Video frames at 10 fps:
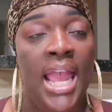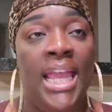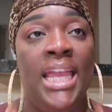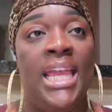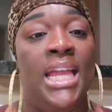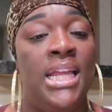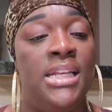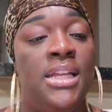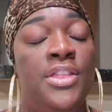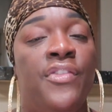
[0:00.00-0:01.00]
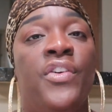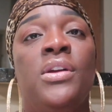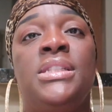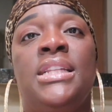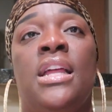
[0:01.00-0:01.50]
and the
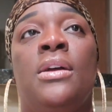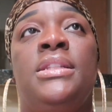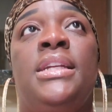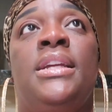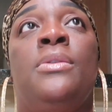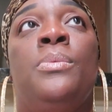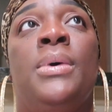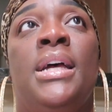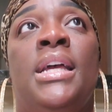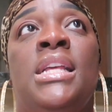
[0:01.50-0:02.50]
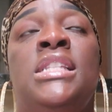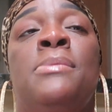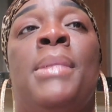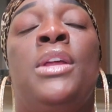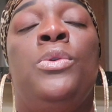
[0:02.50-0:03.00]
first thing that I did was
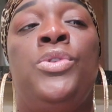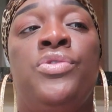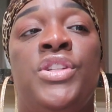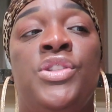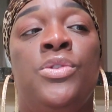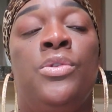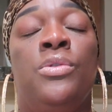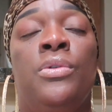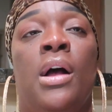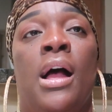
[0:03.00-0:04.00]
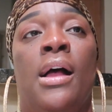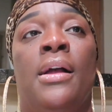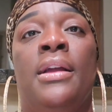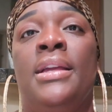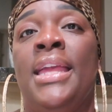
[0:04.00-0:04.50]
my nutritional
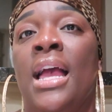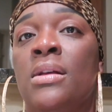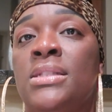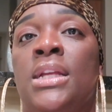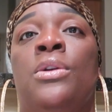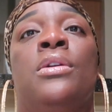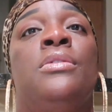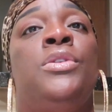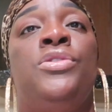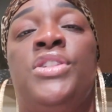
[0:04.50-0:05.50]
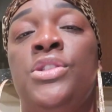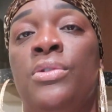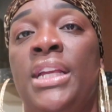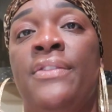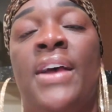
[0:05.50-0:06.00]
counseling or
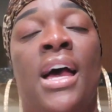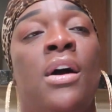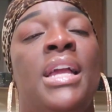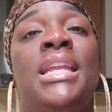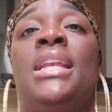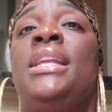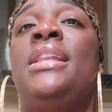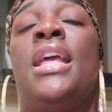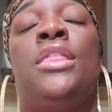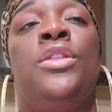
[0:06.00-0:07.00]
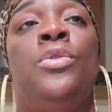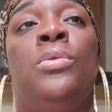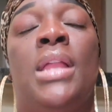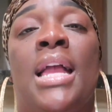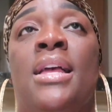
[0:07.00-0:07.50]
nutritional eval, and I did that
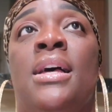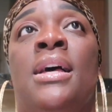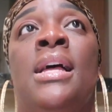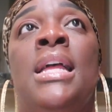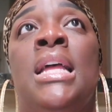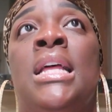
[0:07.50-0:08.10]
through like a